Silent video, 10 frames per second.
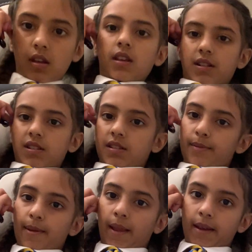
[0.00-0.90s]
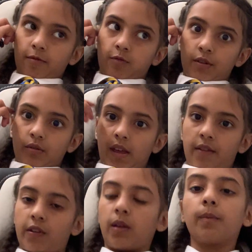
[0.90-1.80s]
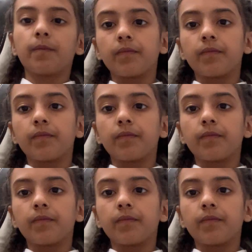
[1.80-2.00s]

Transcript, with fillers: it's like real navy.